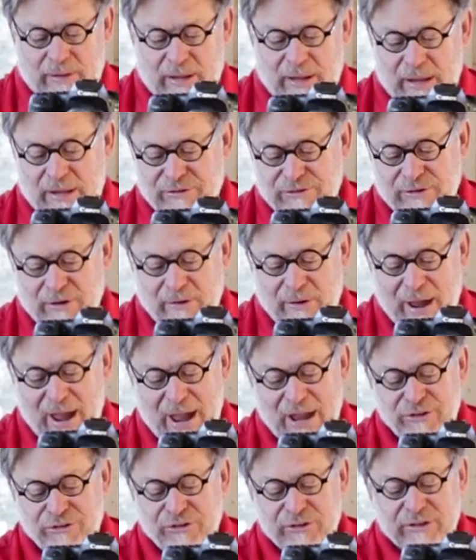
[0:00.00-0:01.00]
and so
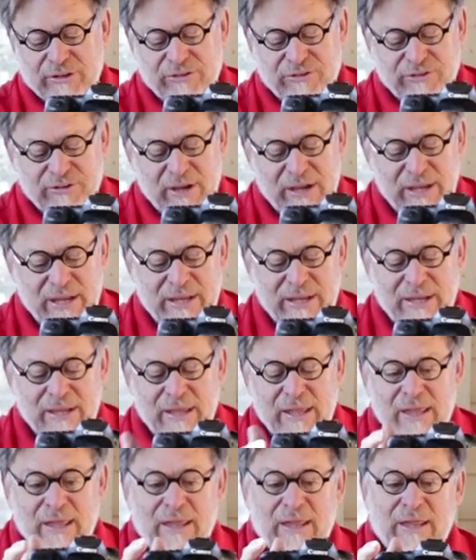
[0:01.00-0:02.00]
as you can see
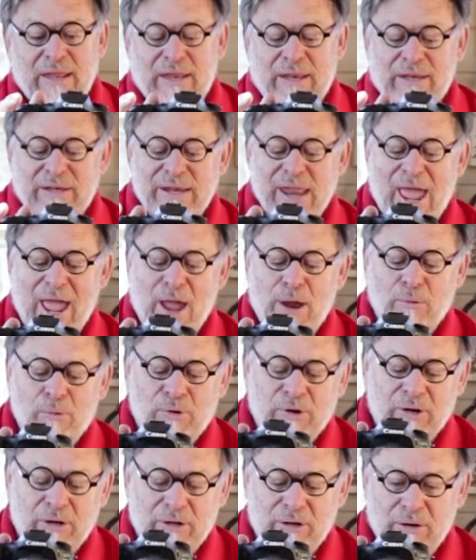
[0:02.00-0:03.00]
now
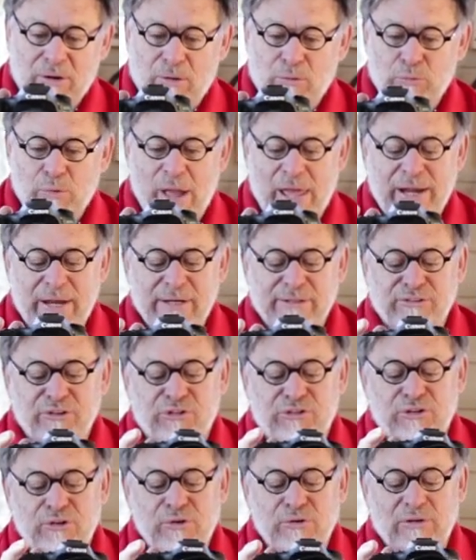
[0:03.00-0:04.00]
we're ready to
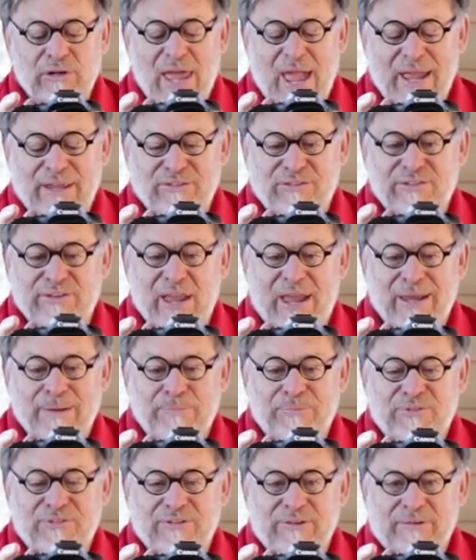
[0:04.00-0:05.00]
shoot
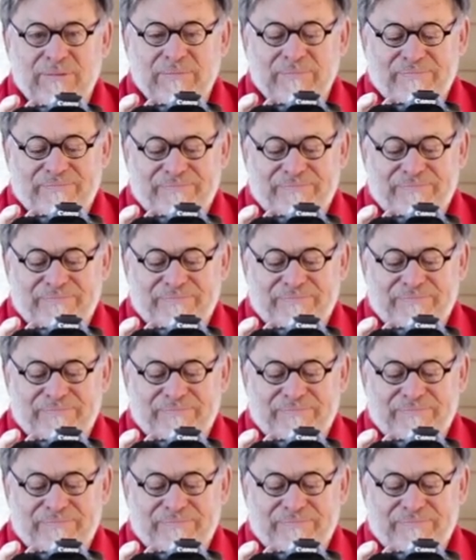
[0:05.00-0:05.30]
landscapes